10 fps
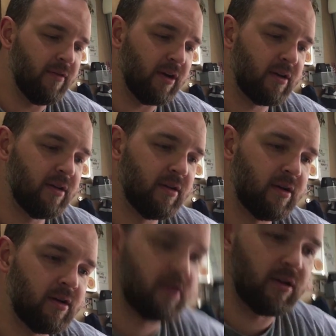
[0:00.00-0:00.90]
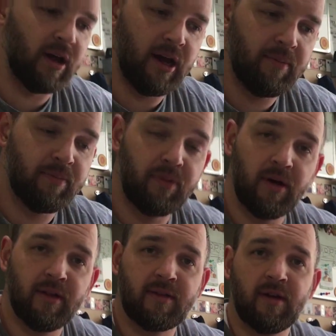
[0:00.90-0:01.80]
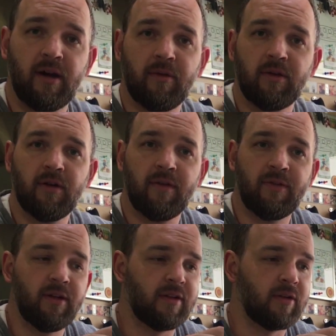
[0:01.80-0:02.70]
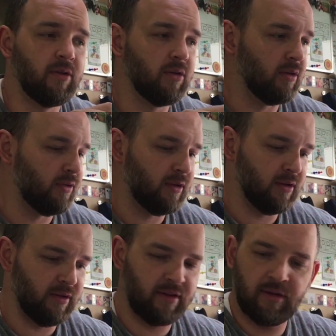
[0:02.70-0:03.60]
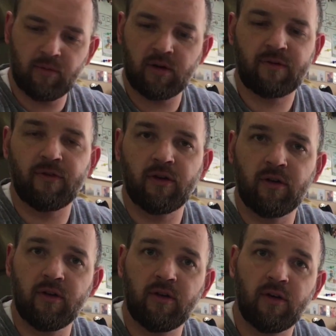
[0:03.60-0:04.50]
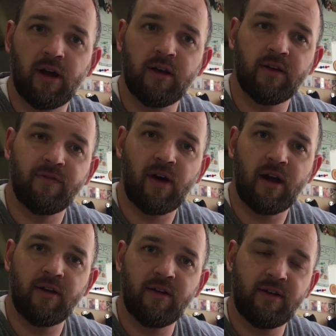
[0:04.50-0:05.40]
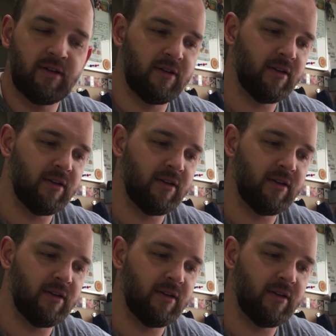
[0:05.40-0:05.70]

have a clamp, but we do have these cool deals that work for great dividers,